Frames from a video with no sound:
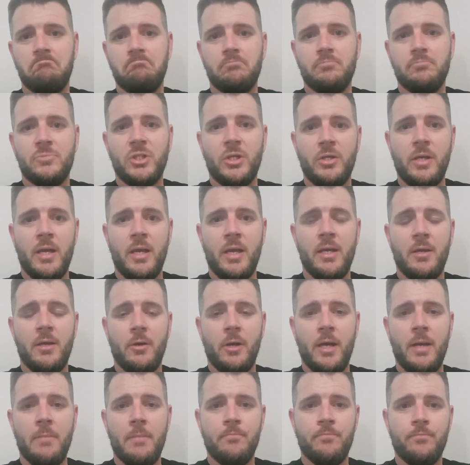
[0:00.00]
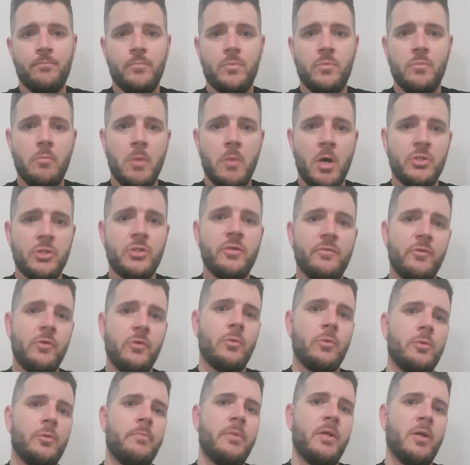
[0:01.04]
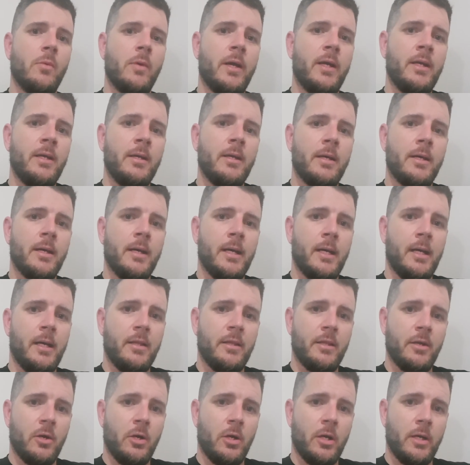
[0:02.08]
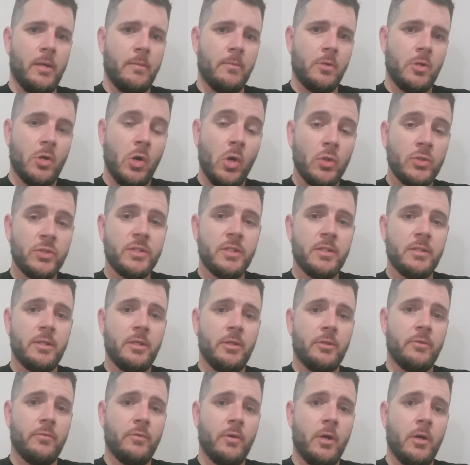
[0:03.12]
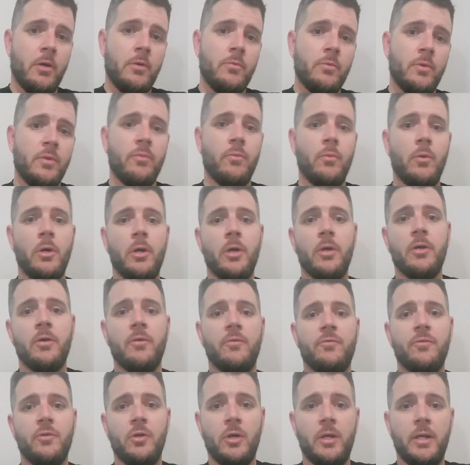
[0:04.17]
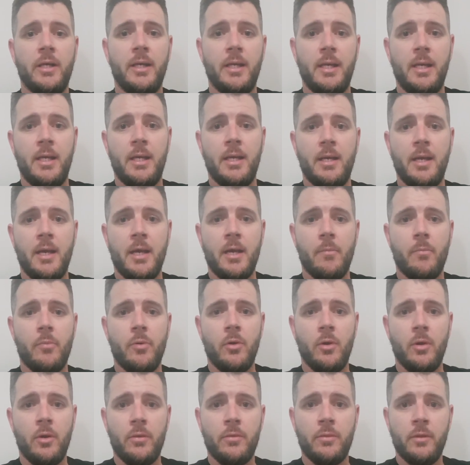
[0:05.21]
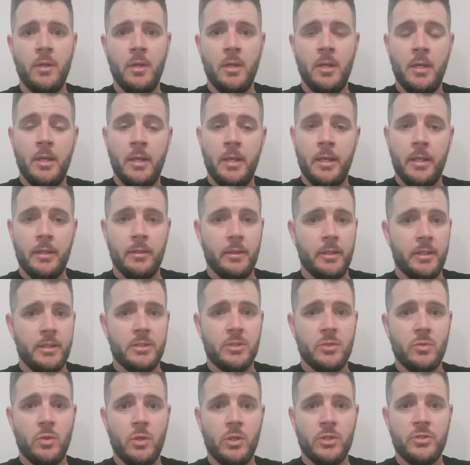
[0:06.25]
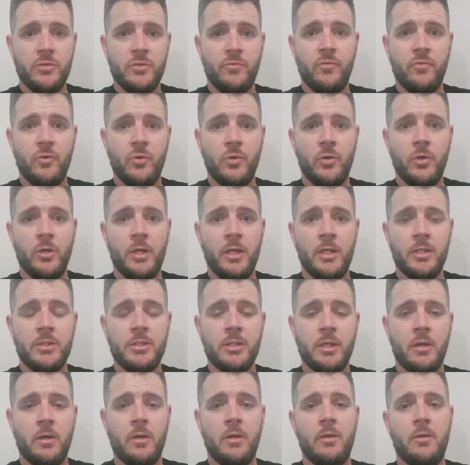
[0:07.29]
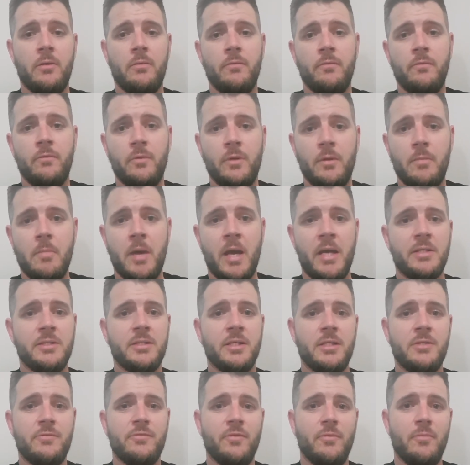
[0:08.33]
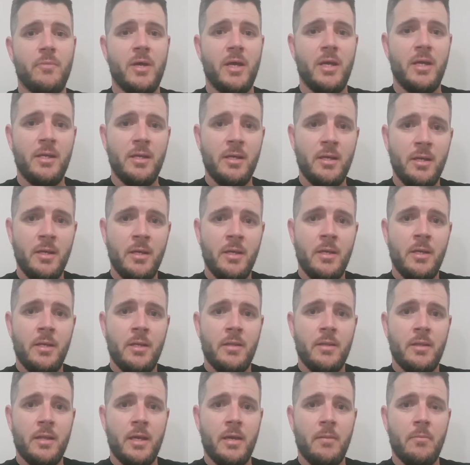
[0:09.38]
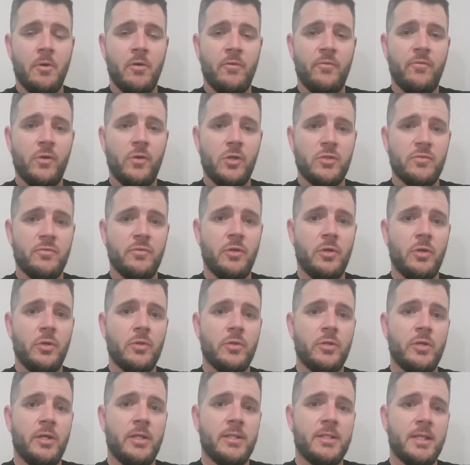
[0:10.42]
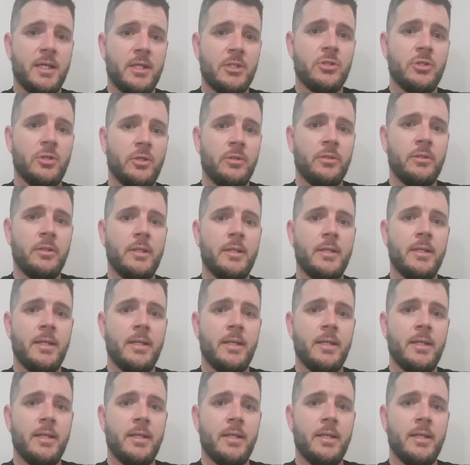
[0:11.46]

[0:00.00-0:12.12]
So yeah, here I am. Most of you would be aware that I am constantly on the road with work, flying in and out of Perth at least twice a fortnight. So it makes sense for me that my first vlog that I touch on